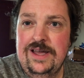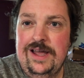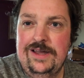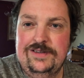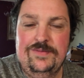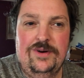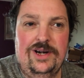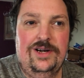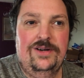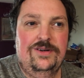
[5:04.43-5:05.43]
Uh,
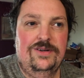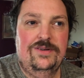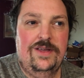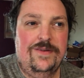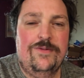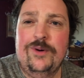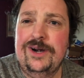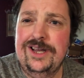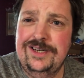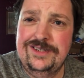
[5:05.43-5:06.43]
tomorrow, like
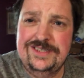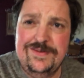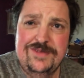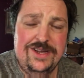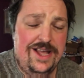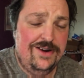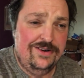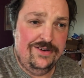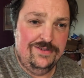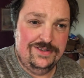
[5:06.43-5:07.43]
Fortnite or something. I
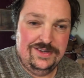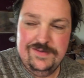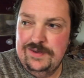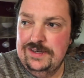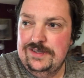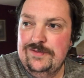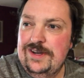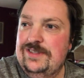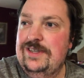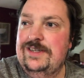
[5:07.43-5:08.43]
don't know. We'll see. But the
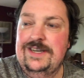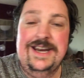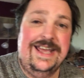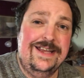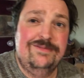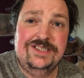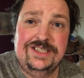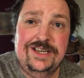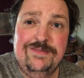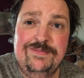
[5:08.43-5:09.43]
rest of today, I'm
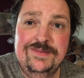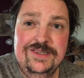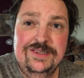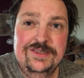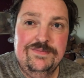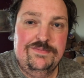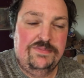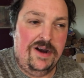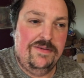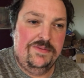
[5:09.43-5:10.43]
just going to
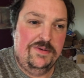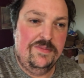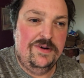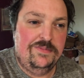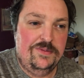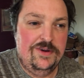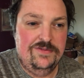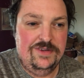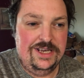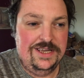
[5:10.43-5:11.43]
probably prom
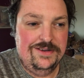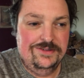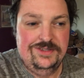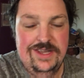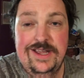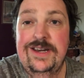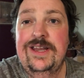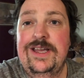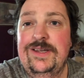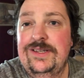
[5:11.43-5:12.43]
promote videos
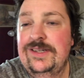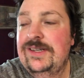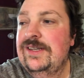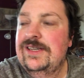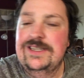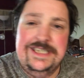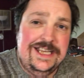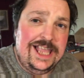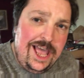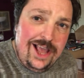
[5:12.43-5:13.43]
and uh,
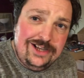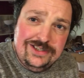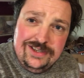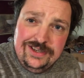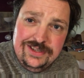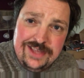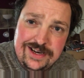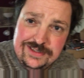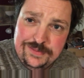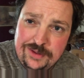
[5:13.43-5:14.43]
chillax.
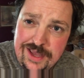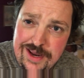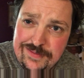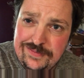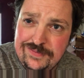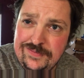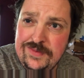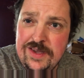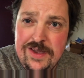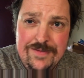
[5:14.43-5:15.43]
That is the plan.
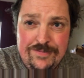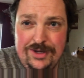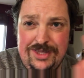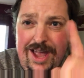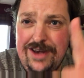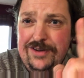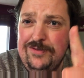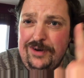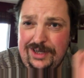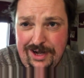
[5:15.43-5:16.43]
But that
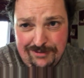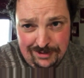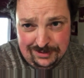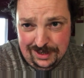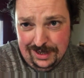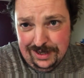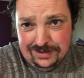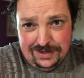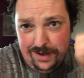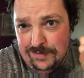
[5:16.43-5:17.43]
new workout routine
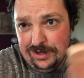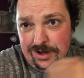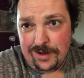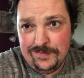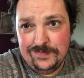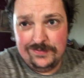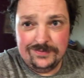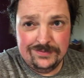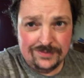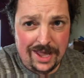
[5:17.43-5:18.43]
is coming, y'all.
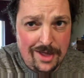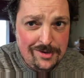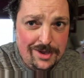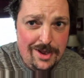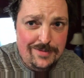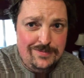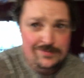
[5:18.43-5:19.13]
Hell yeah.